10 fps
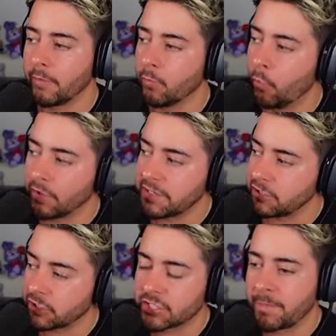was it
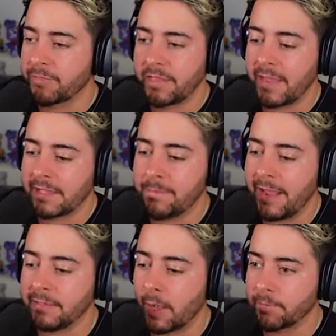just something that he
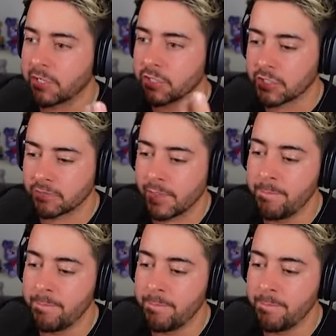made up? Because the